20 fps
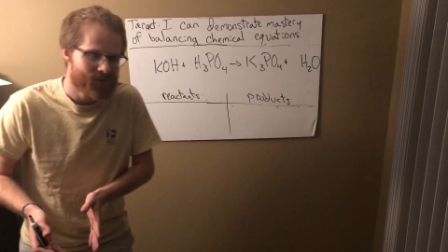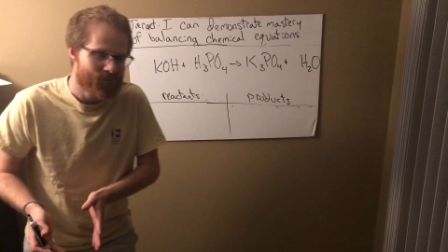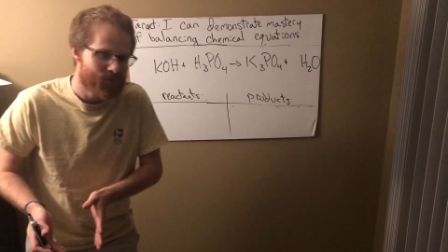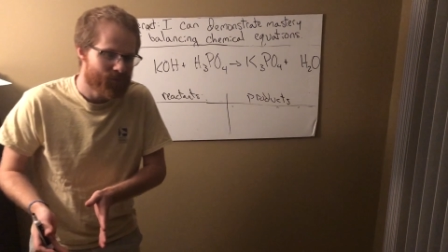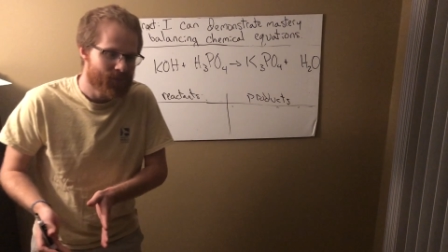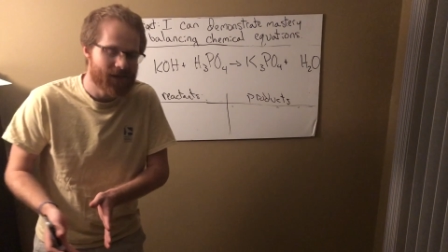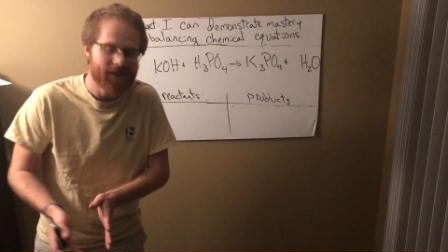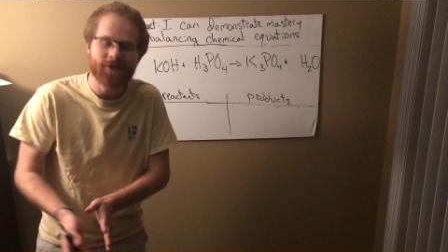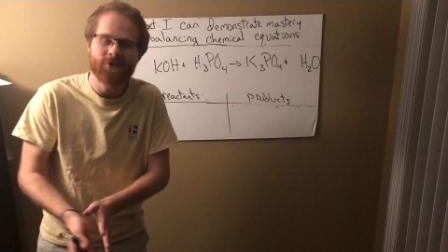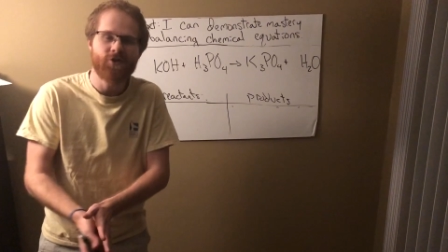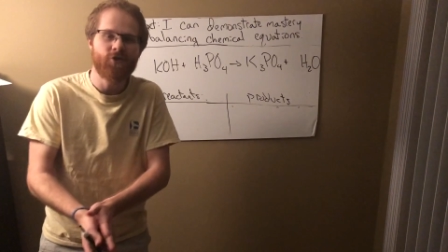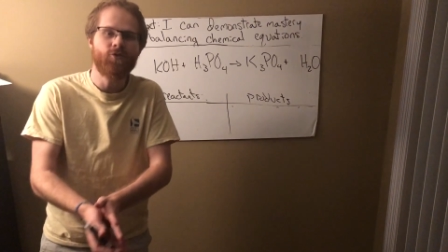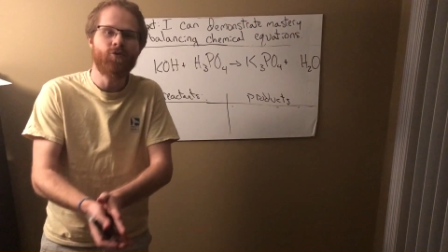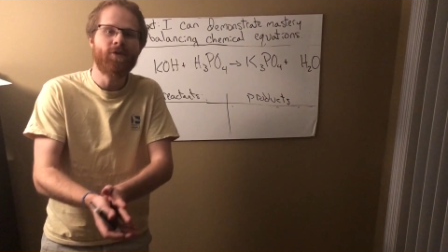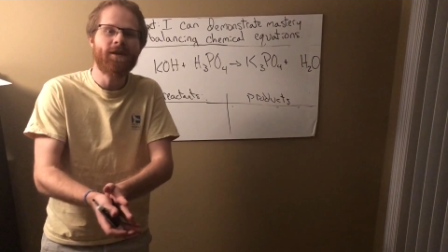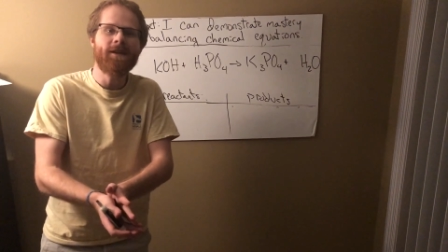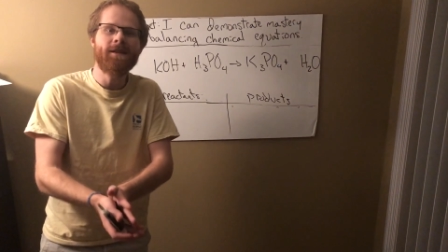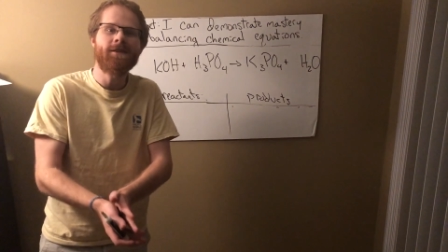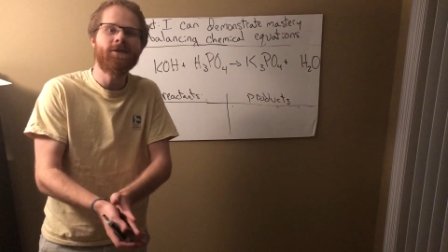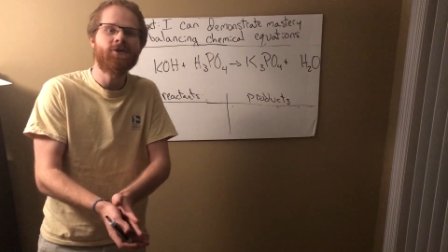means you
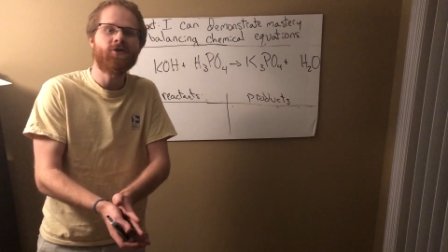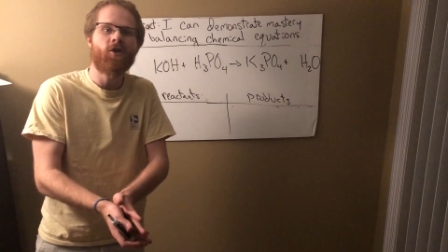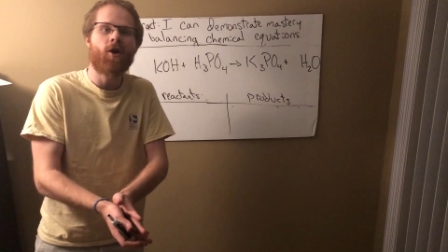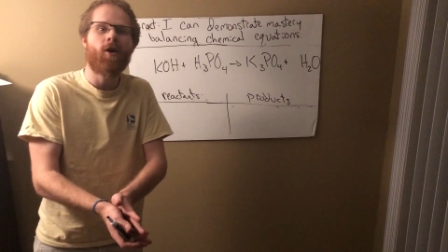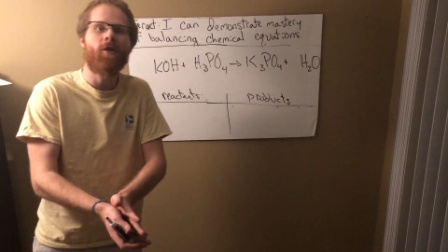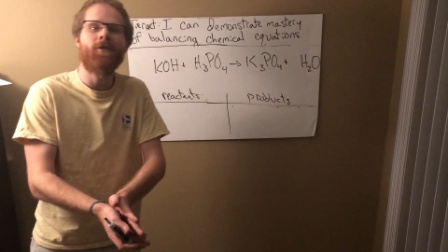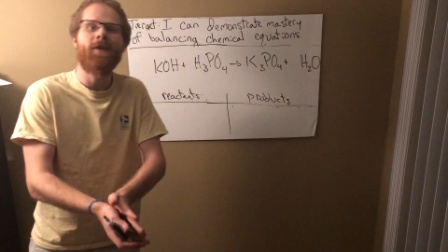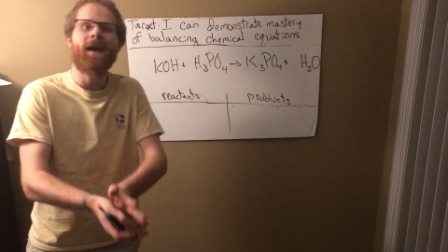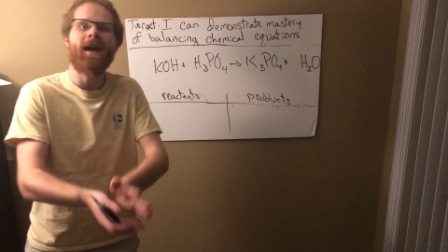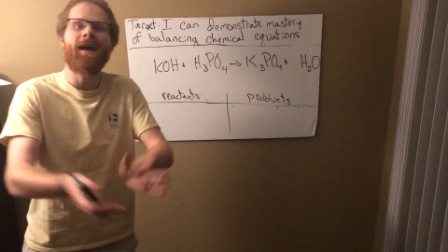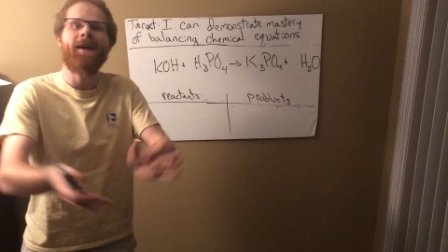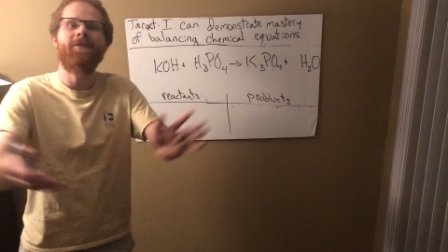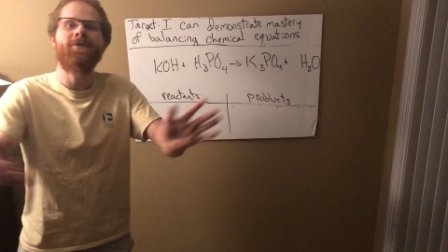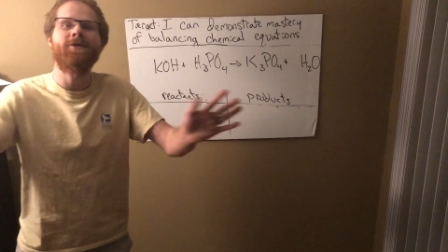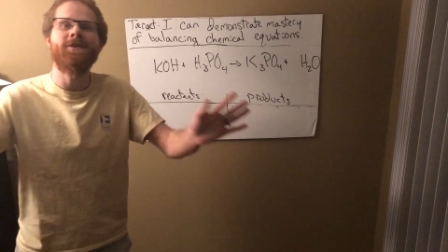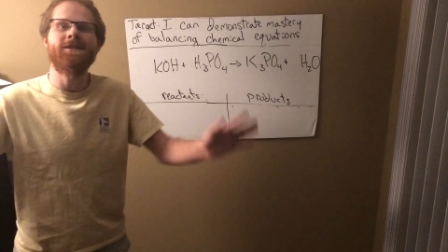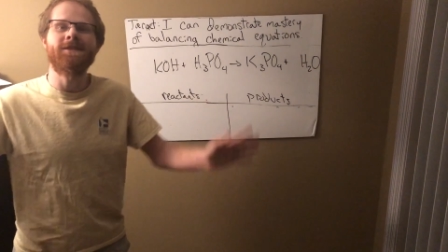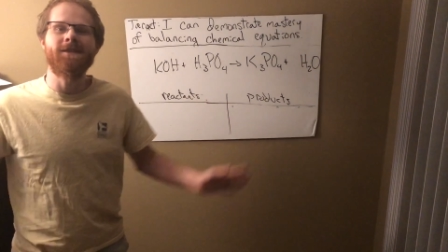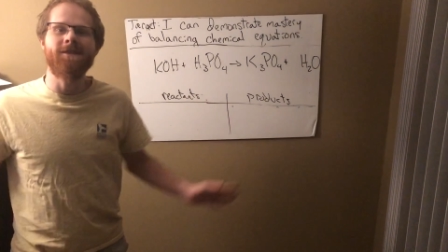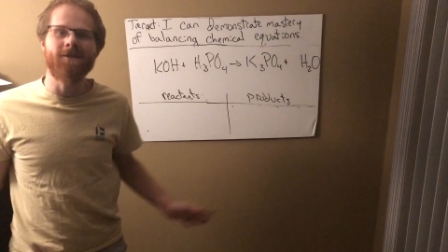can solve
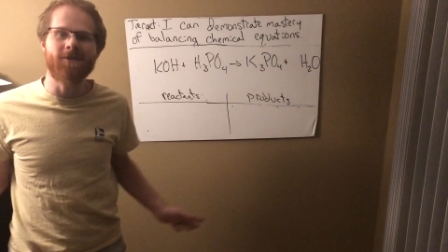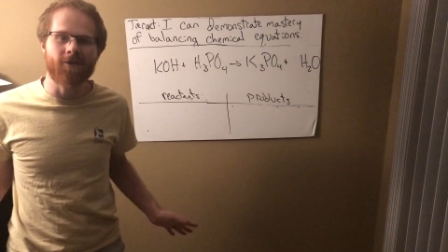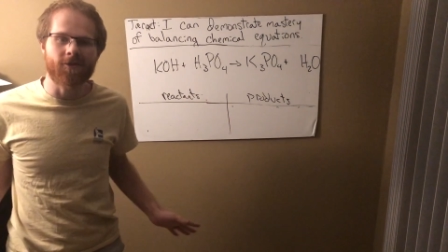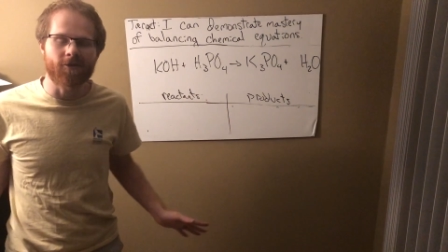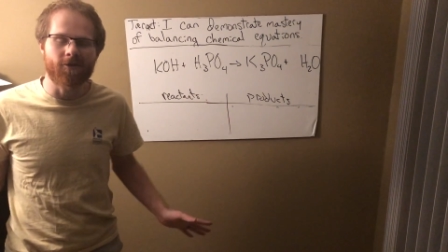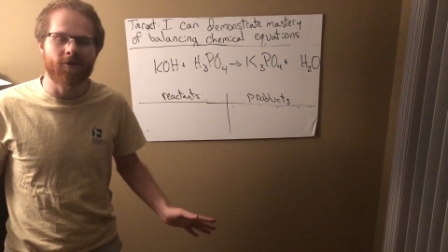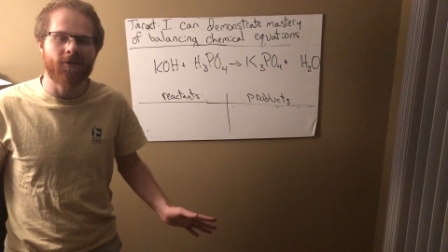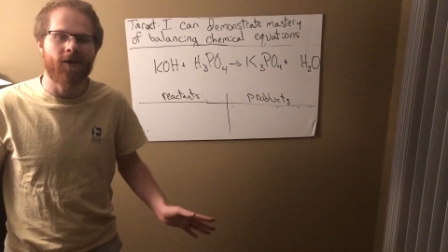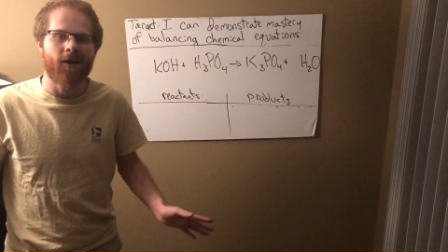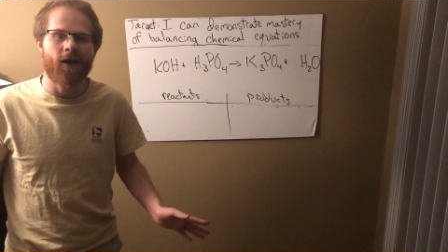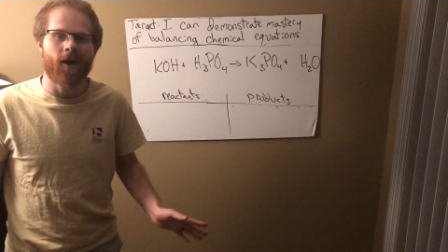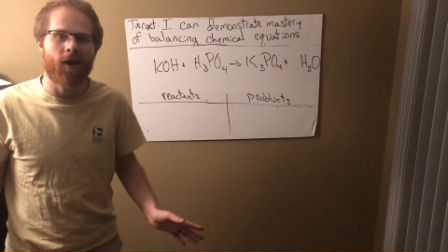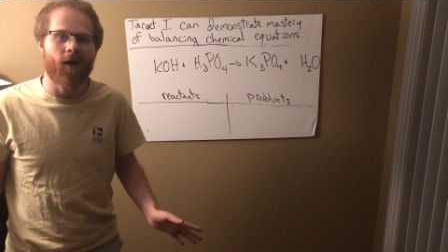every single